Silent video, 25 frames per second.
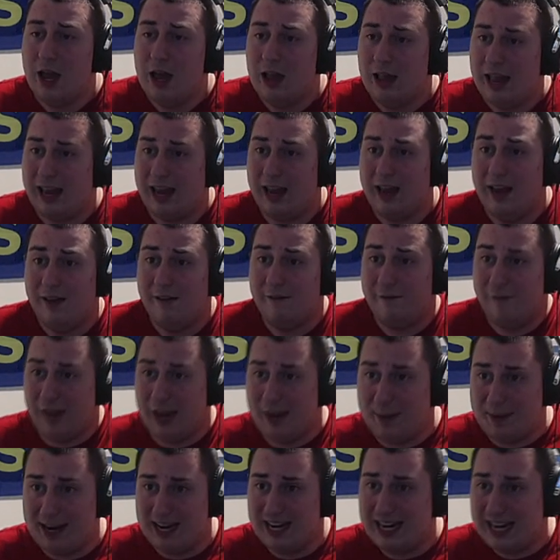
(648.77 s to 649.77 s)
Like,
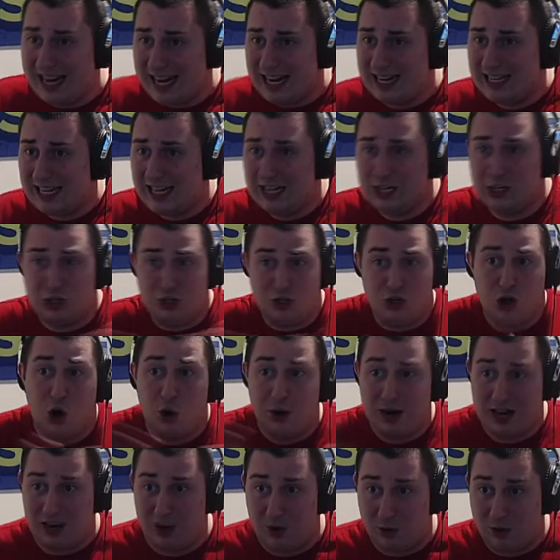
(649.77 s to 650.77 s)
Phoebe and easy just
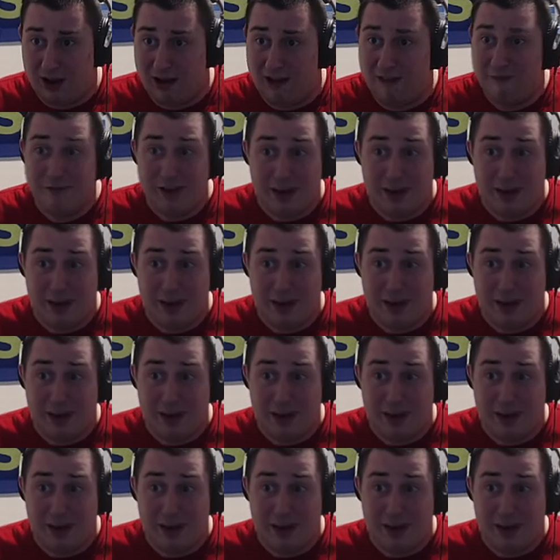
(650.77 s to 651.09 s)
don't equal out.